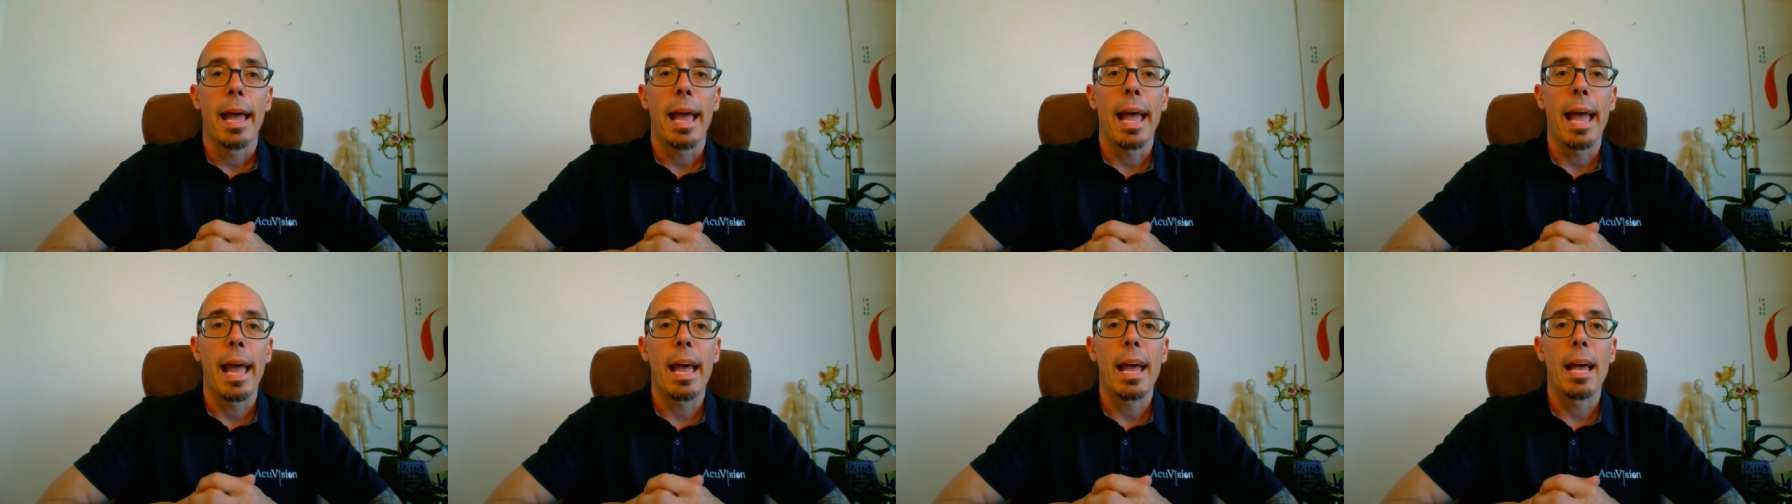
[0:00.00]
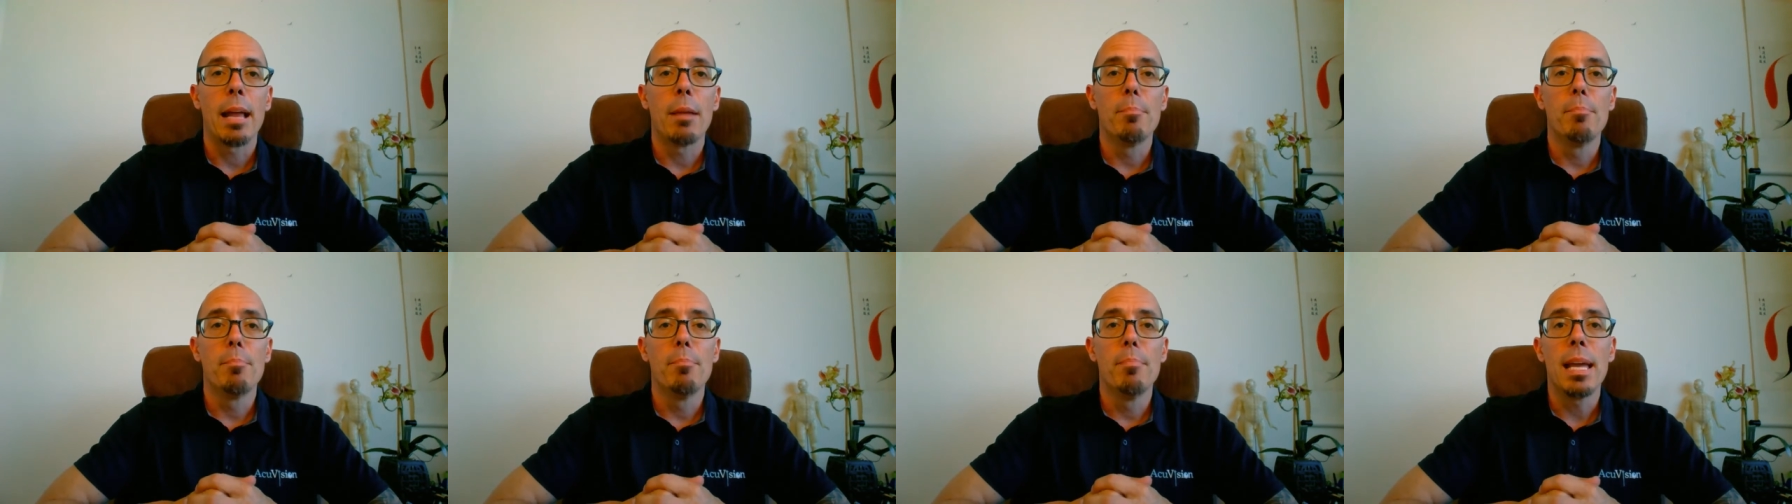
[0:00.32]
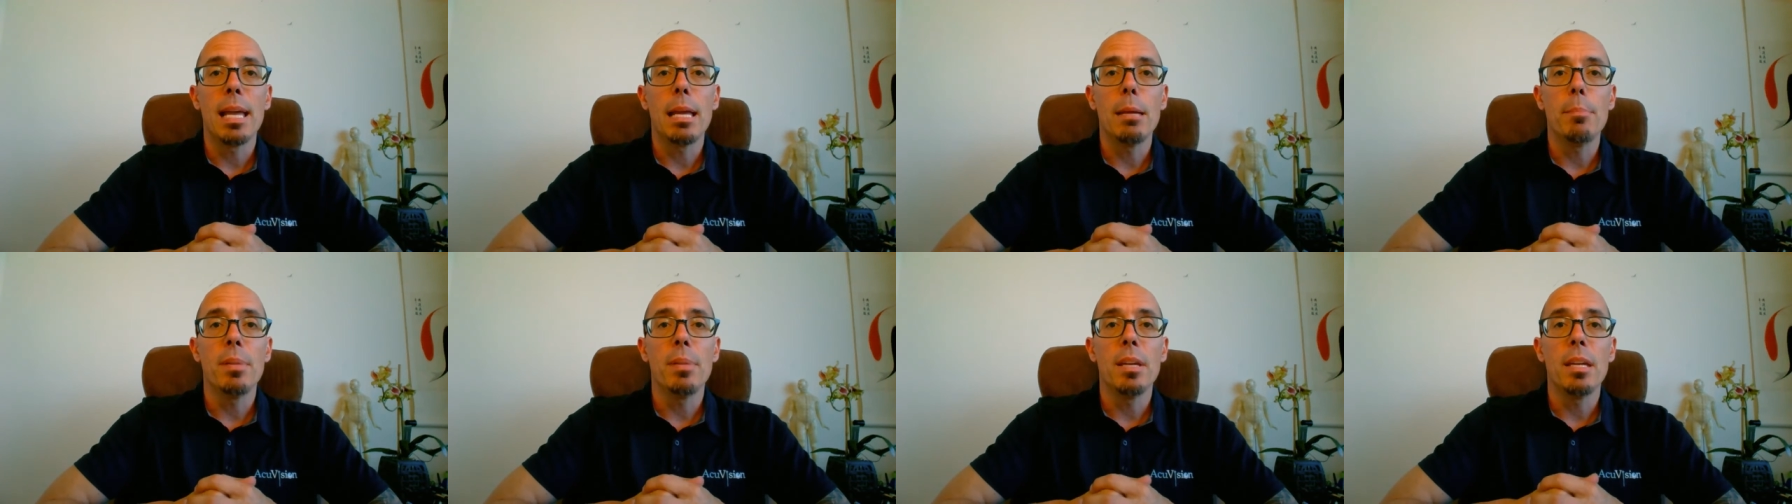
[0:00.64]
and
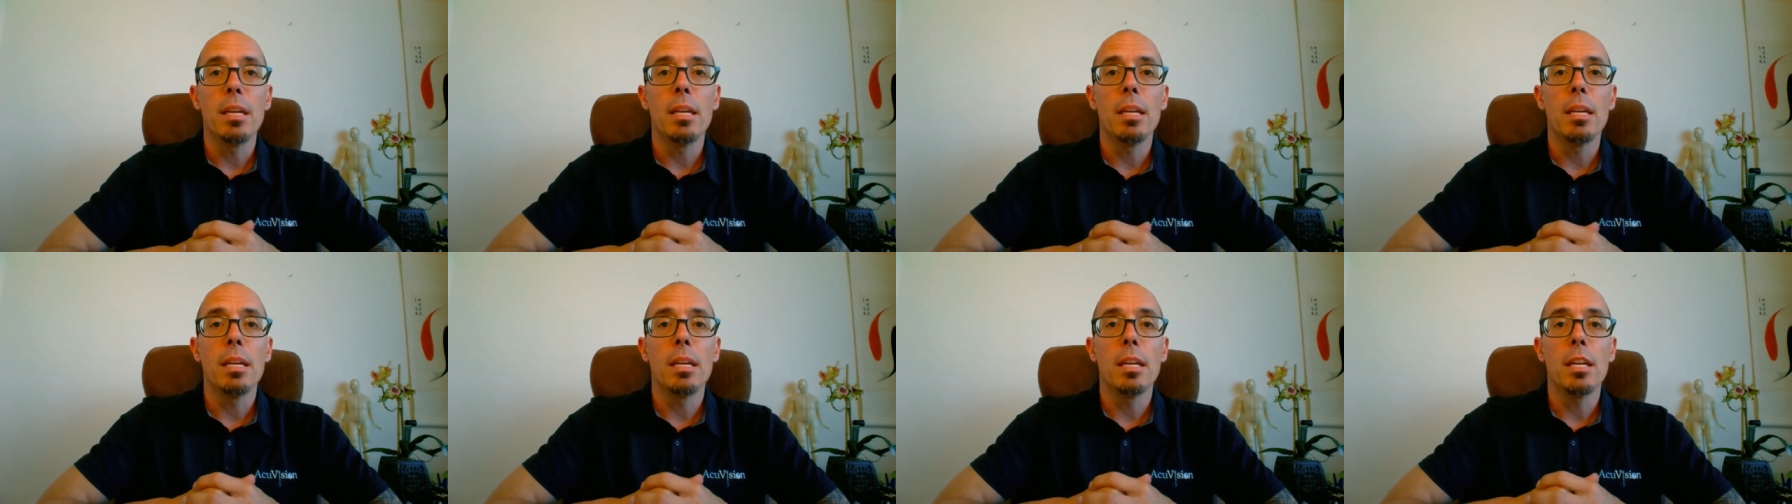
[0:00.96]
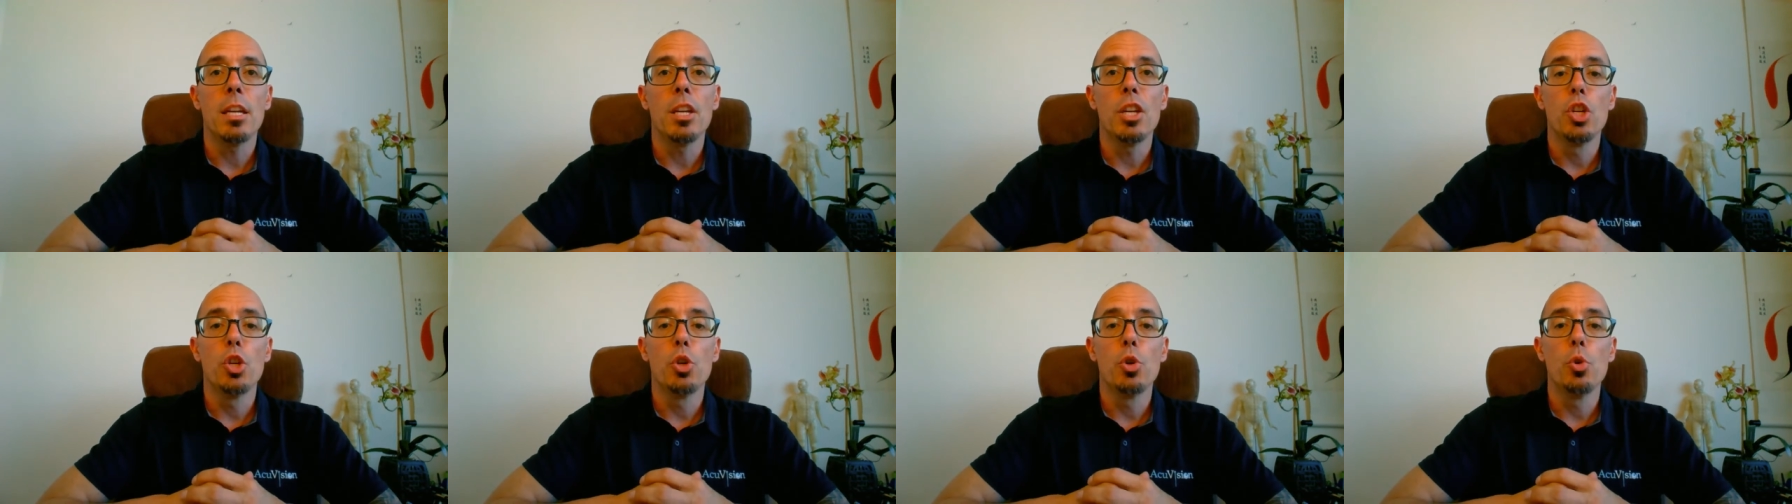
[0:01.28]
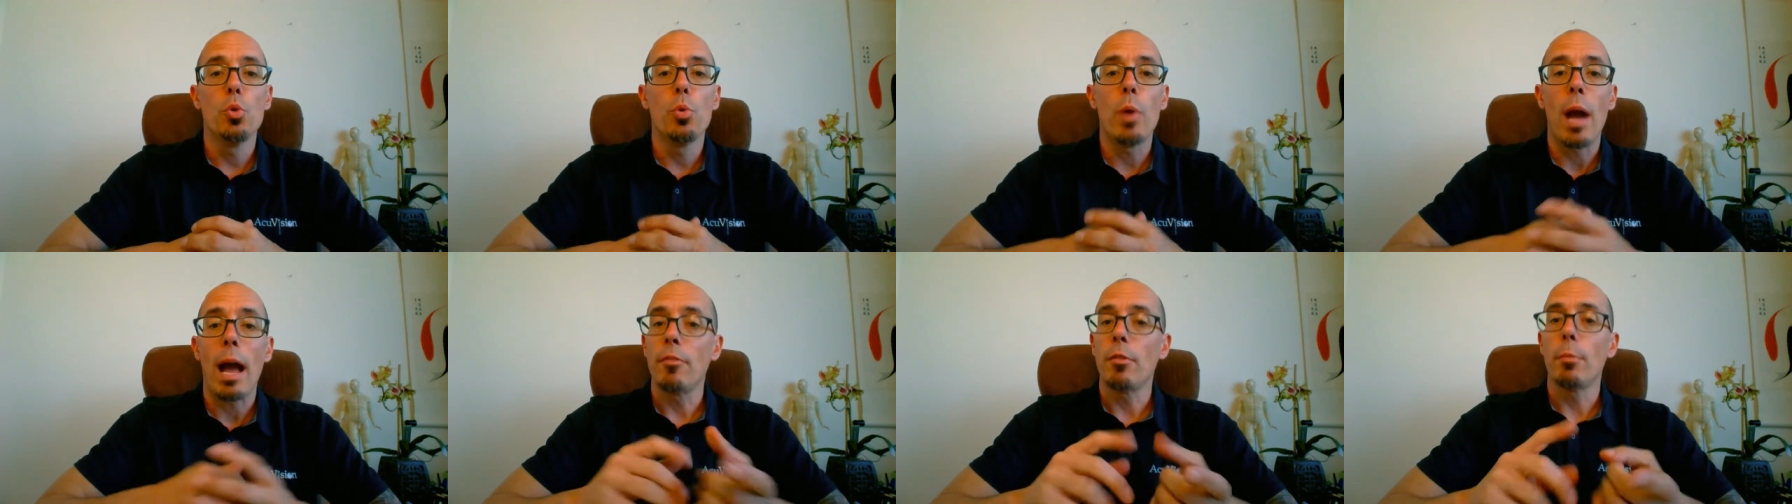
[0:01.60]
maybe
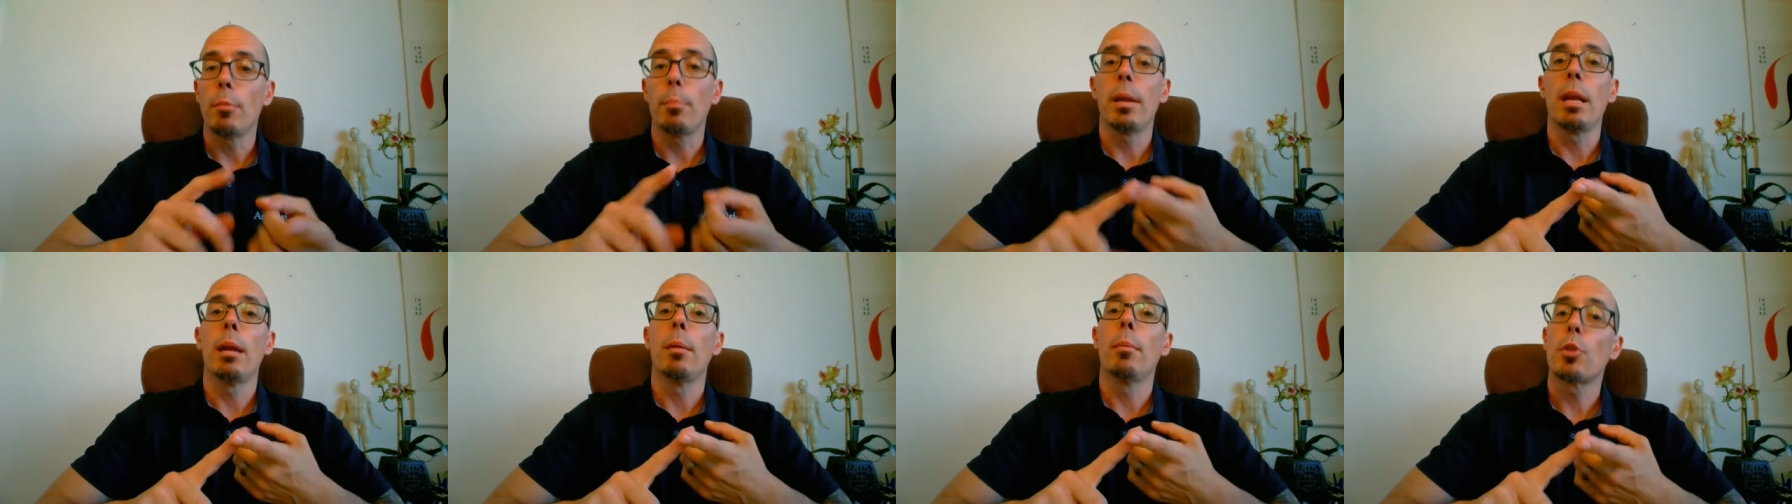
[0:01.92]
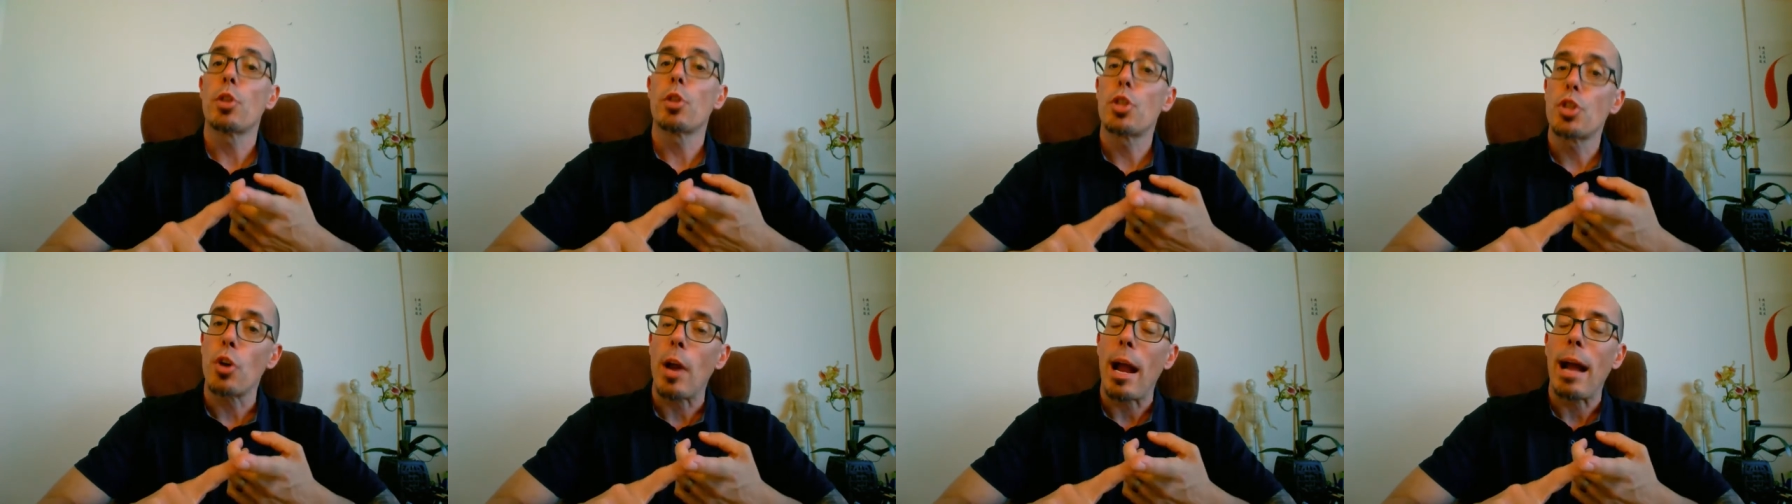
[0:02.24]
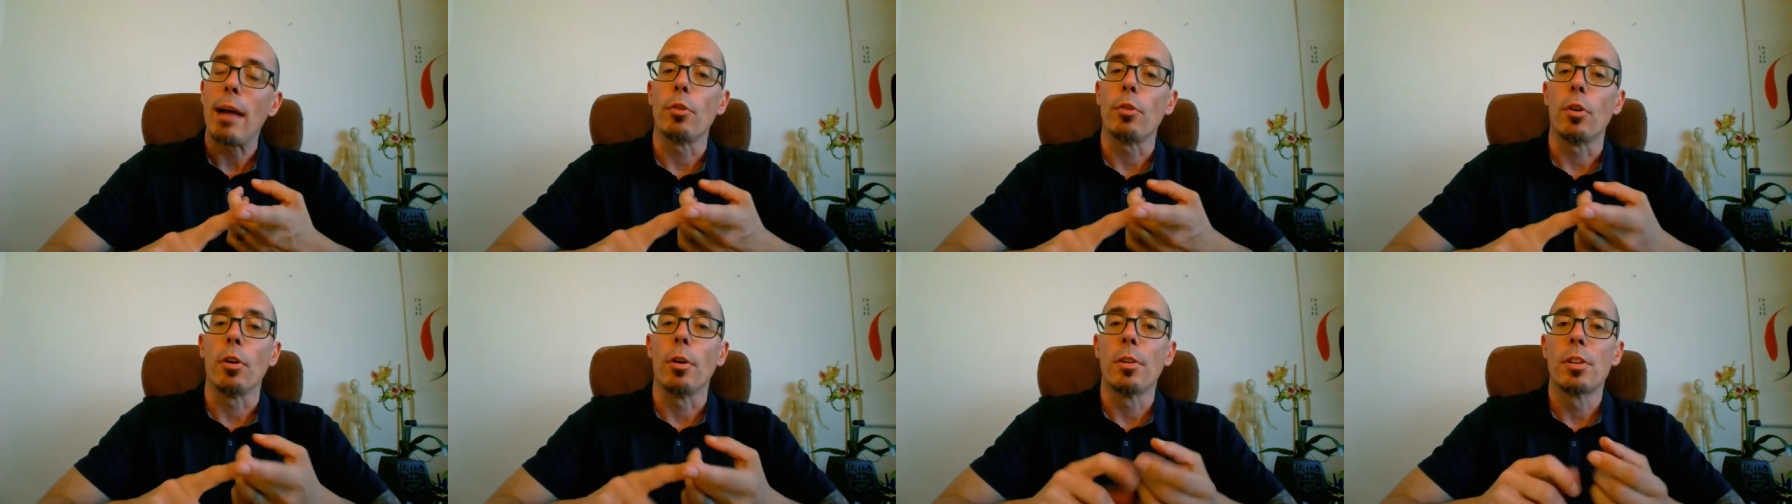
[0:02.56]
you haven't been able to
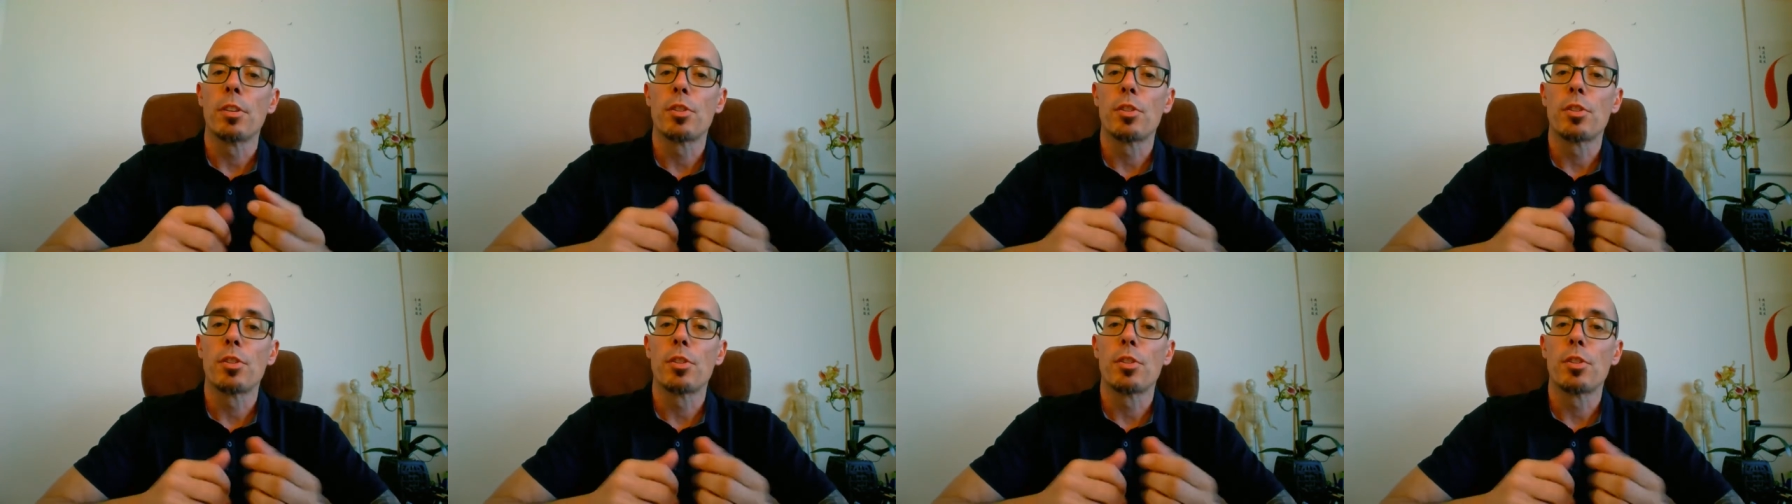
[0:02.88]
travel.